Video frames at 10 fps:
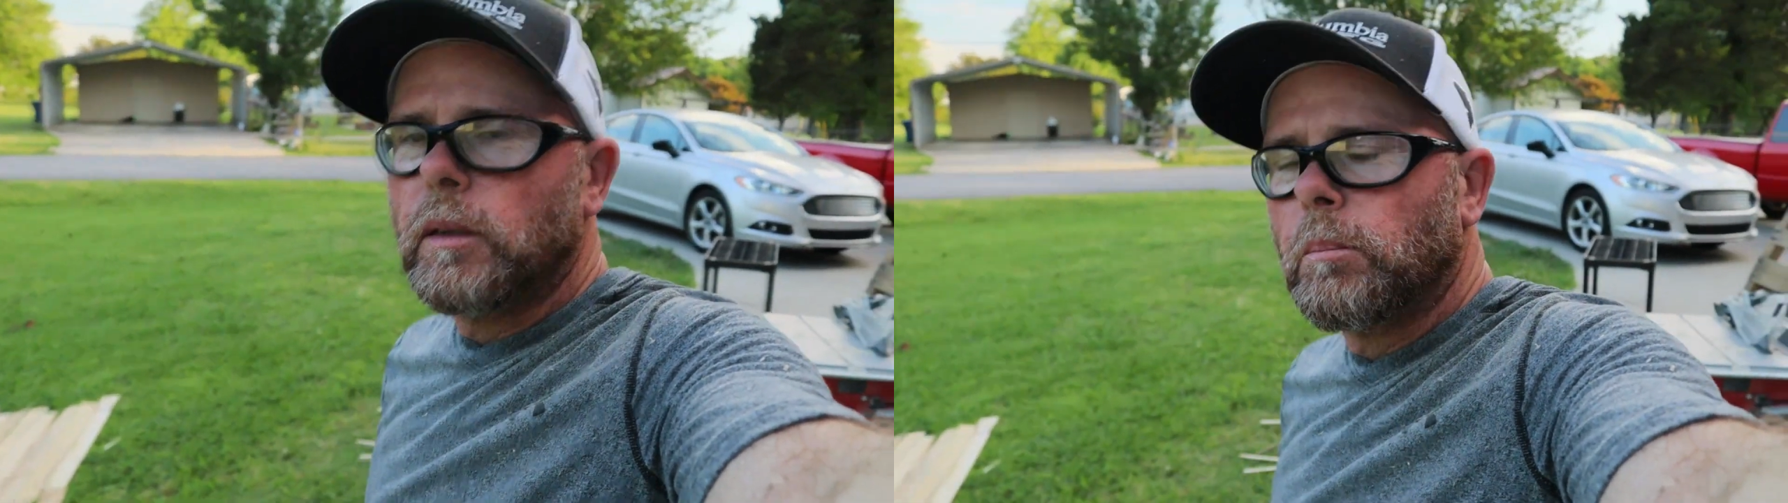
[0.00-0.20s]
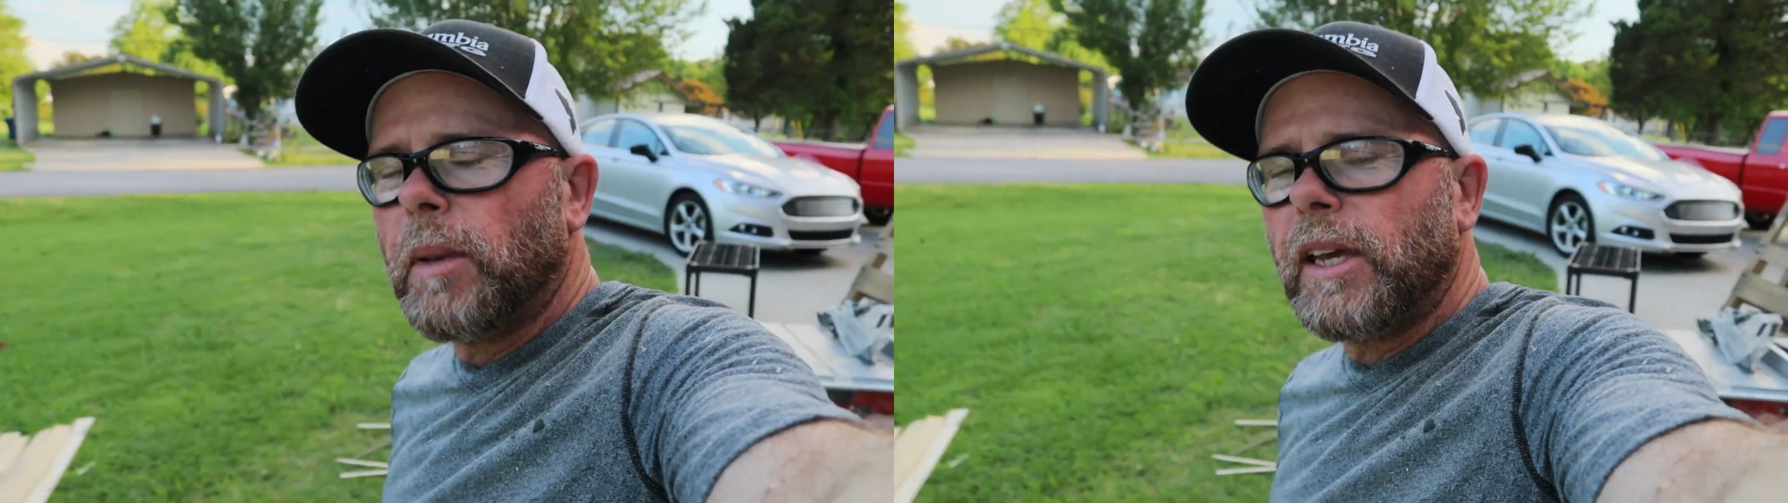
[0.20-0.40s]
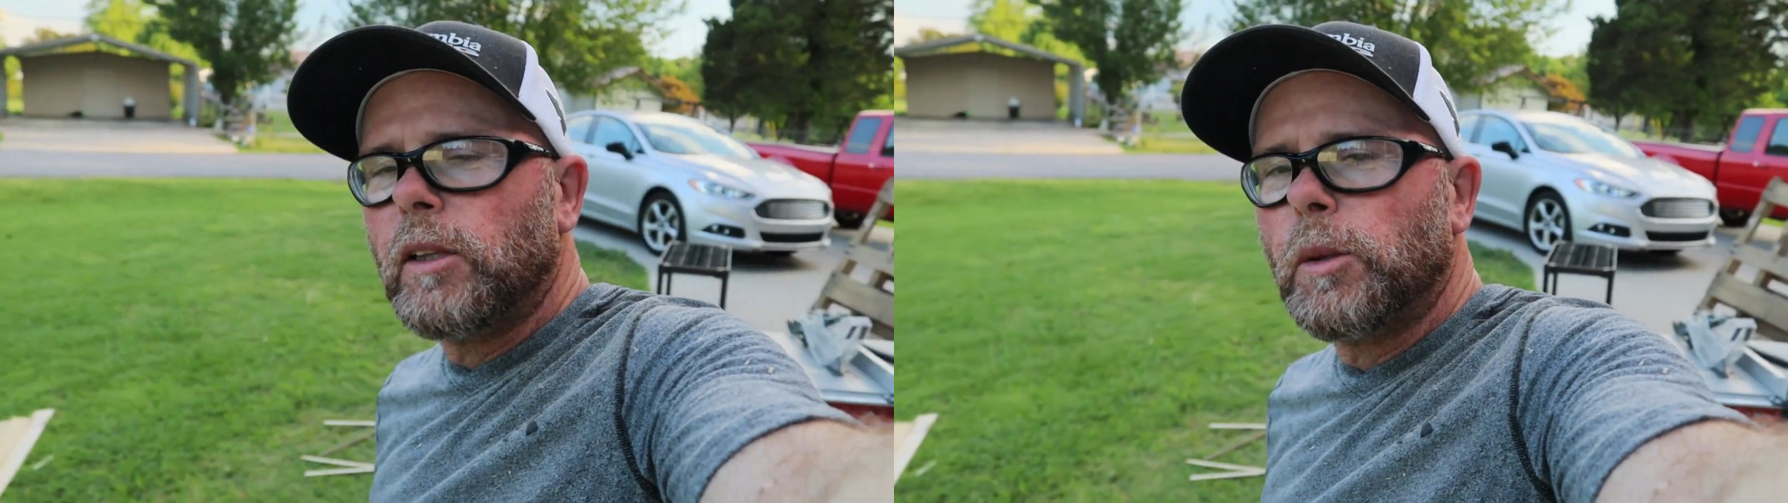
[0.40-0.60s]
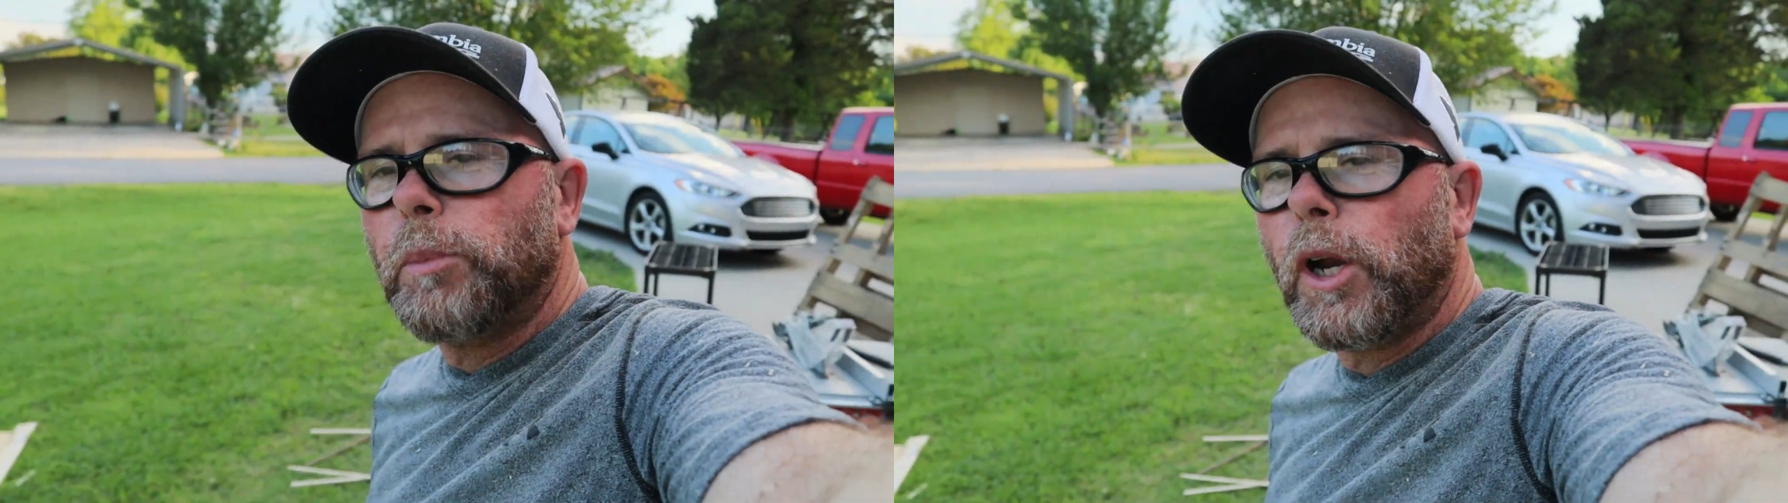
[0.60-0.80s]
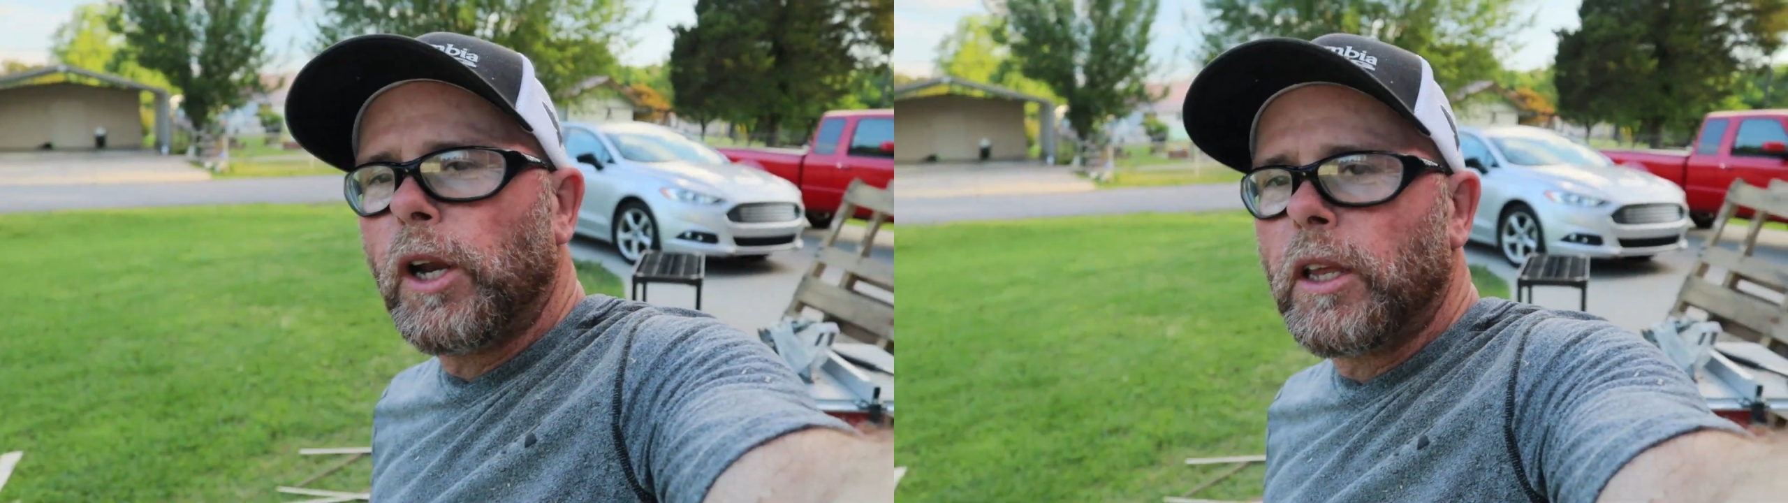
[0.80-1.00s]
make it look
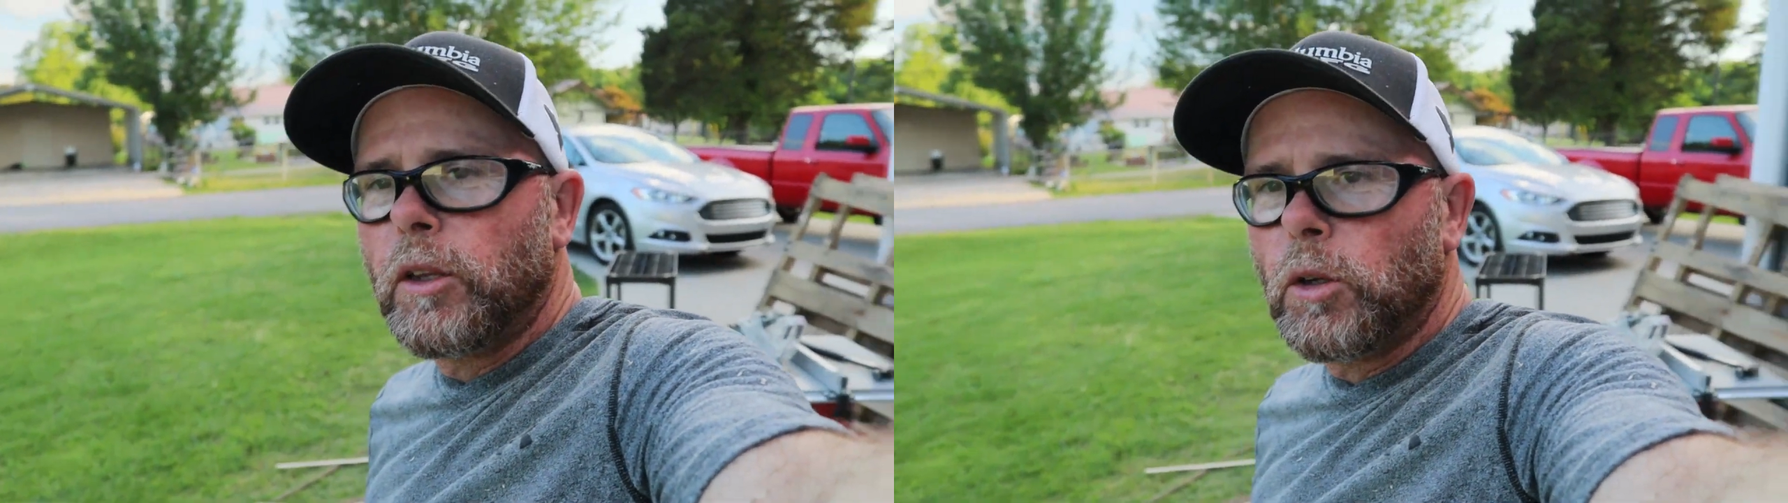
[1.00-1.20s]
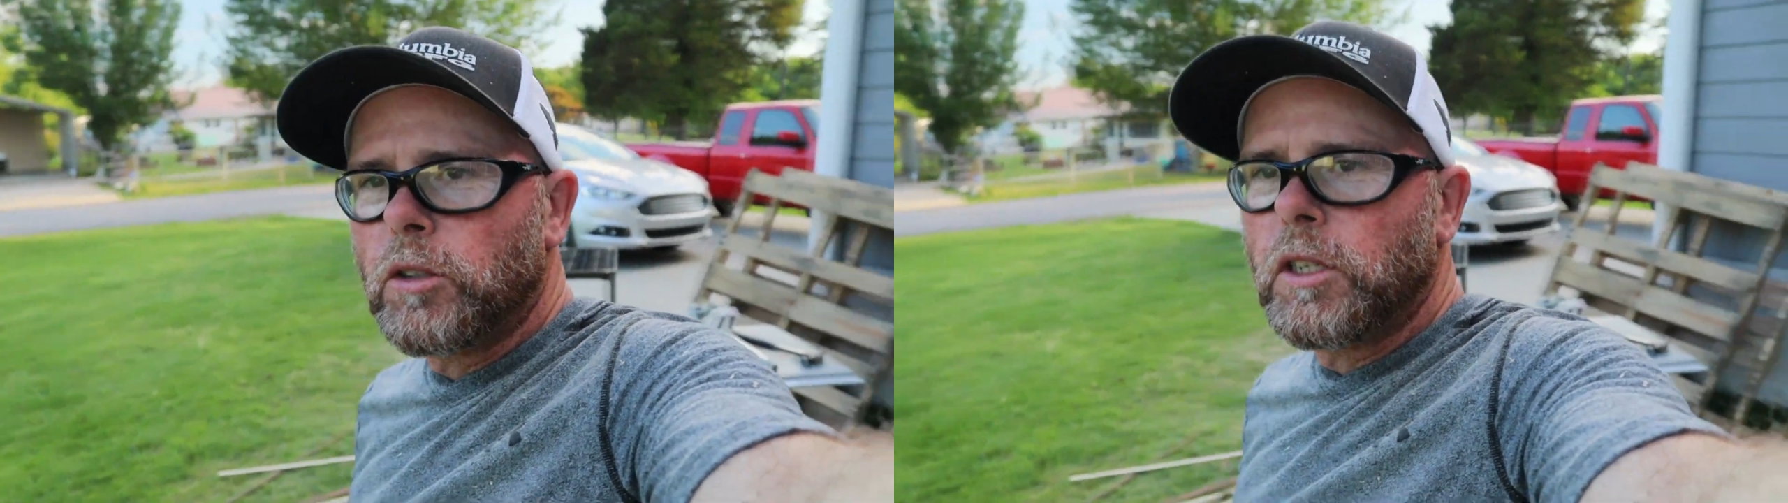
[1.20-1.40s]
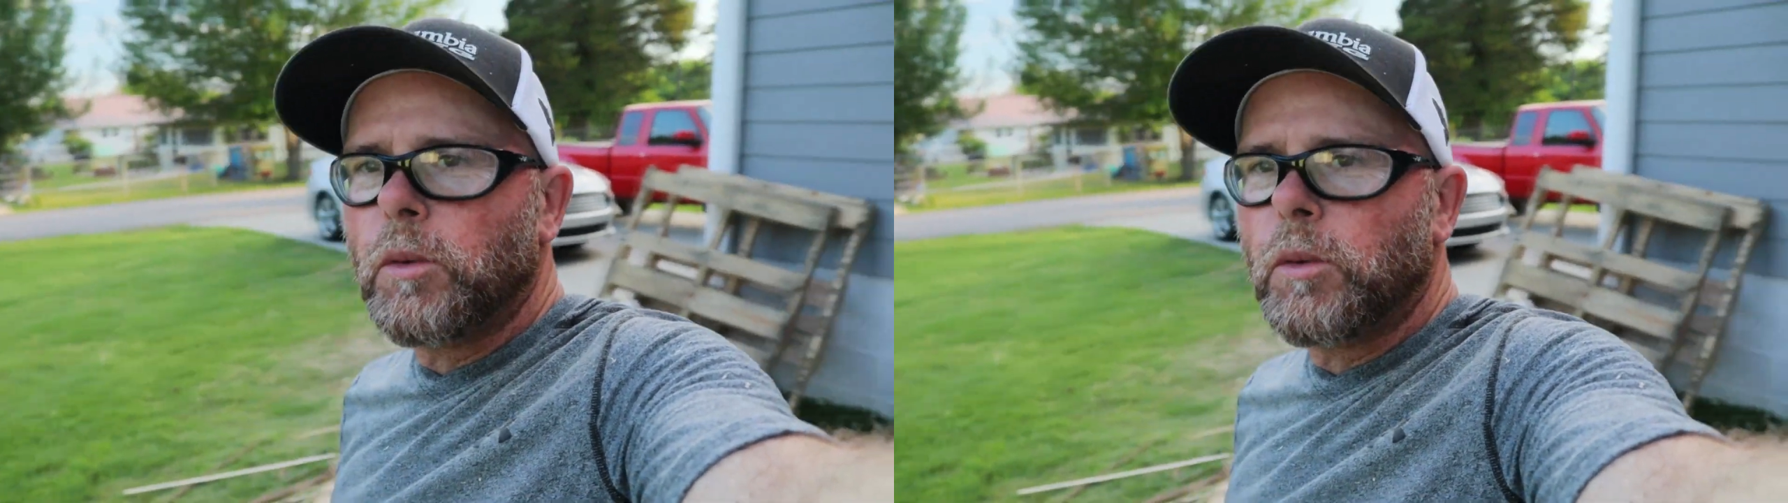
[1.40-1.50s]
pretty, and you'll see